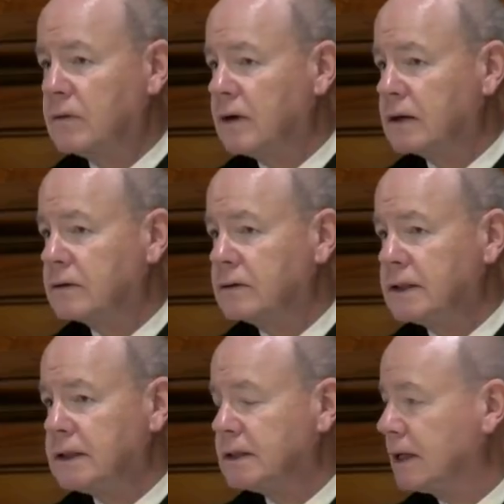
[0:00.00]
a million
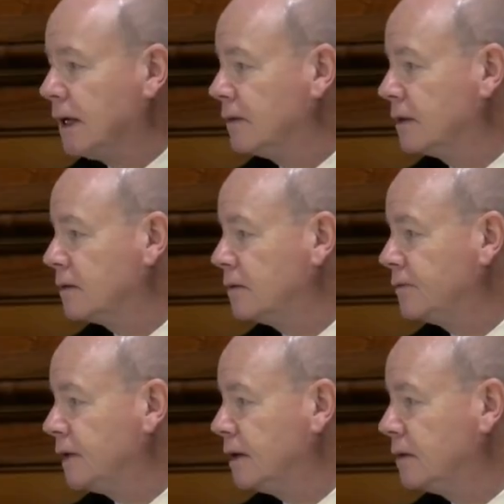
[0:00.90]
years wouldn't
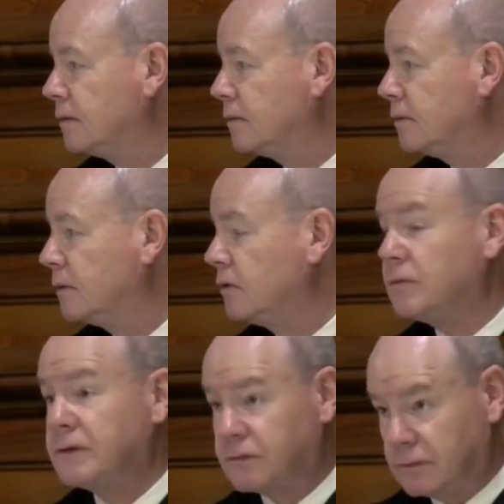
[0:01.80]
be enough.
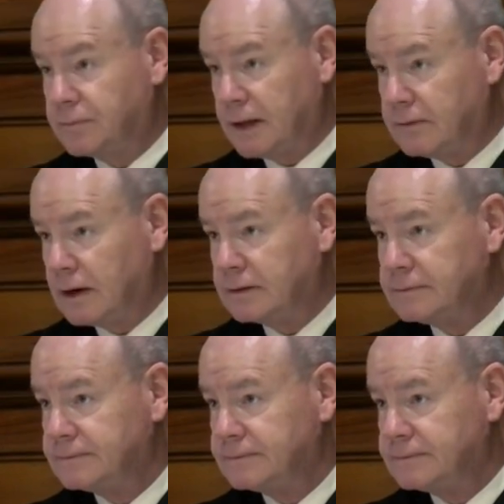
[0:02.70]
As we previously